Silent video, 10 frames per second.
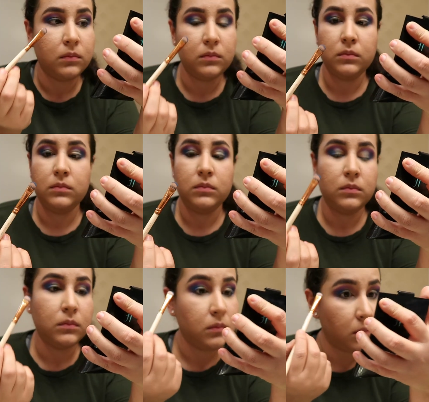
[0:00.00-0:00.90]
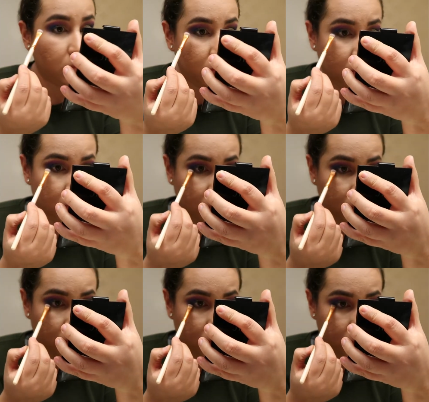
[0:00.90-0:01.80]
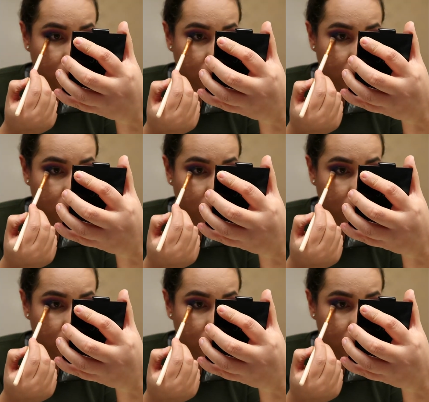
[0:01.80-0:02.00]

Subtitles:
Nobody speaks.